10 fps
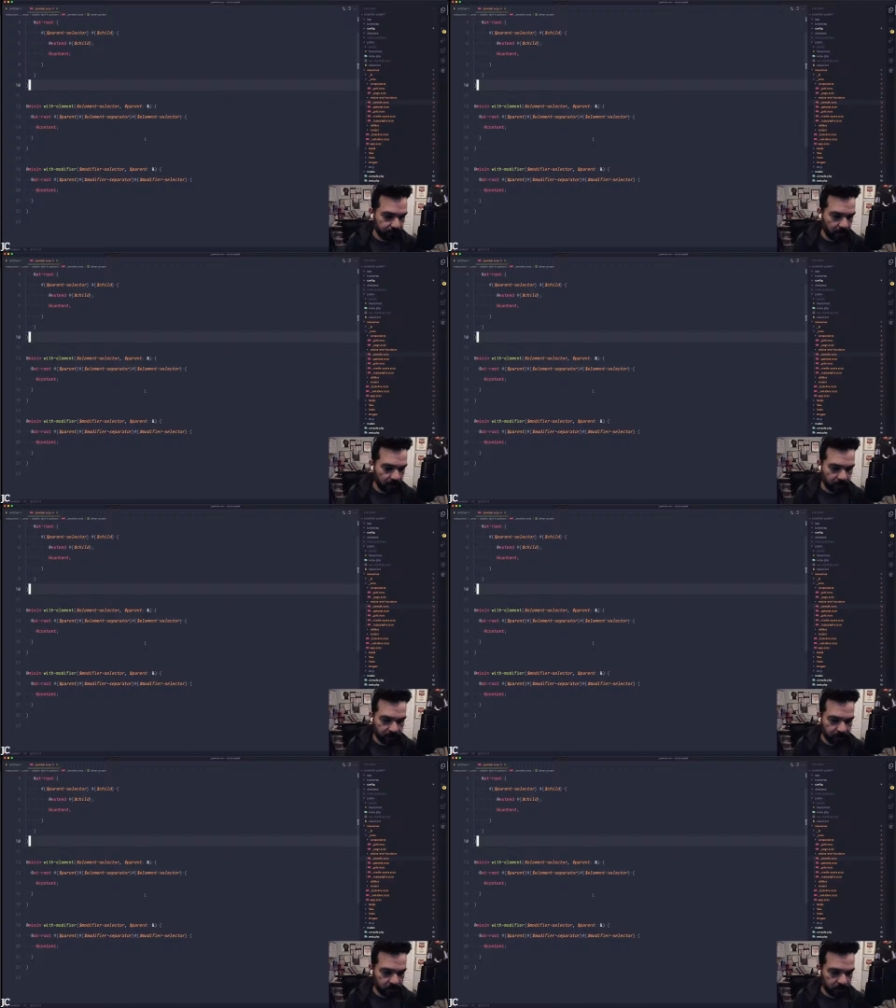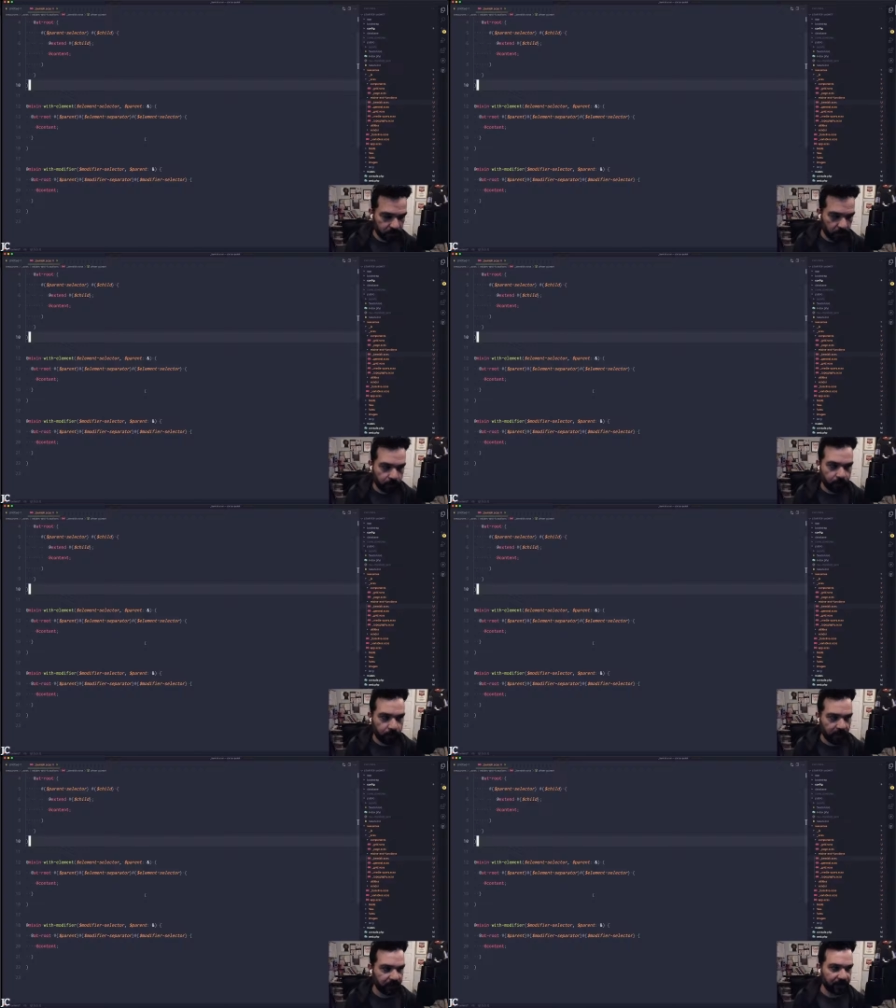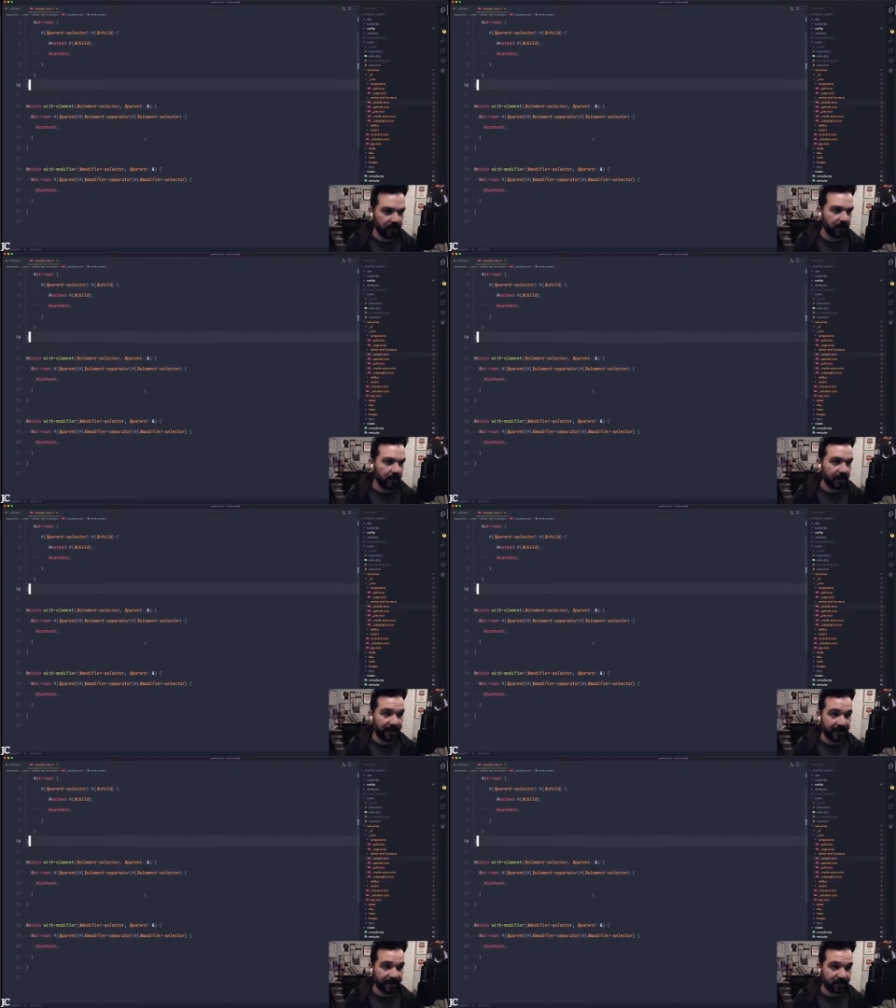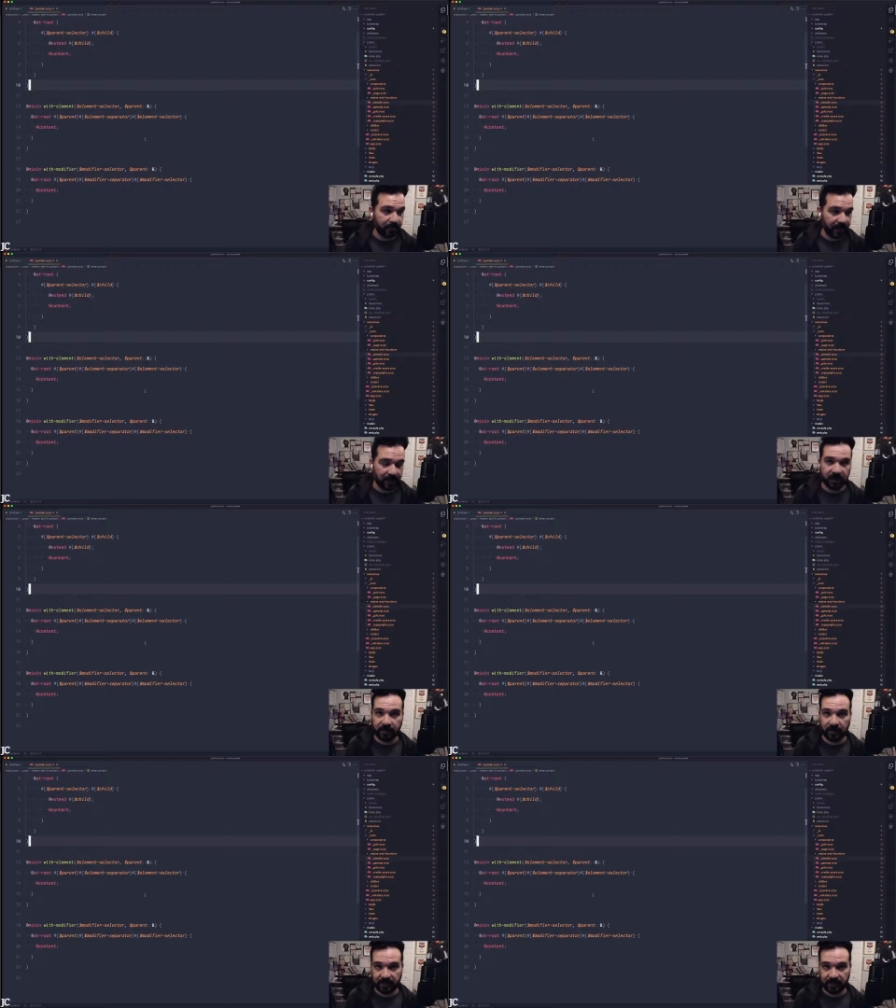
just a starter project that has my HTML,